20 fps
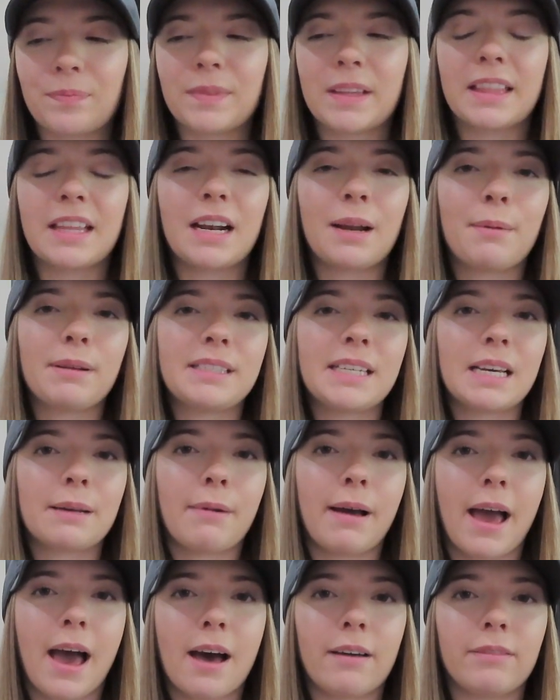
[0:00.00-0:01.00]
And then I'm gonna take
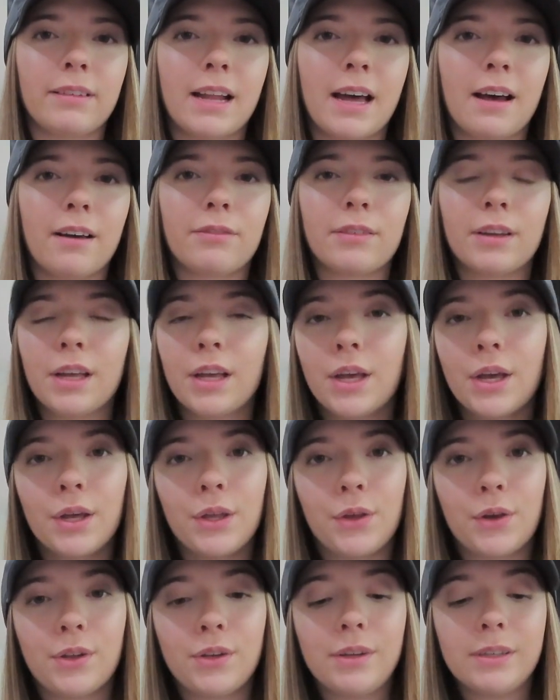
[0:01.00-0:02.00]
my half and half.
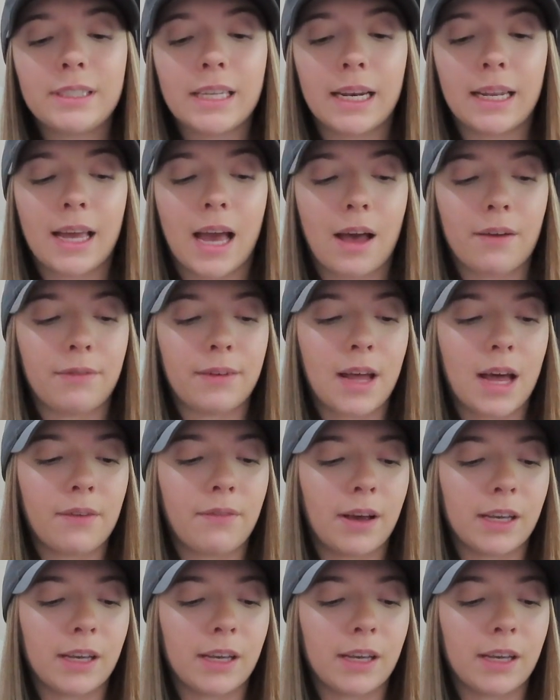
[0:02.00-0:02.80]
You can use any half and half.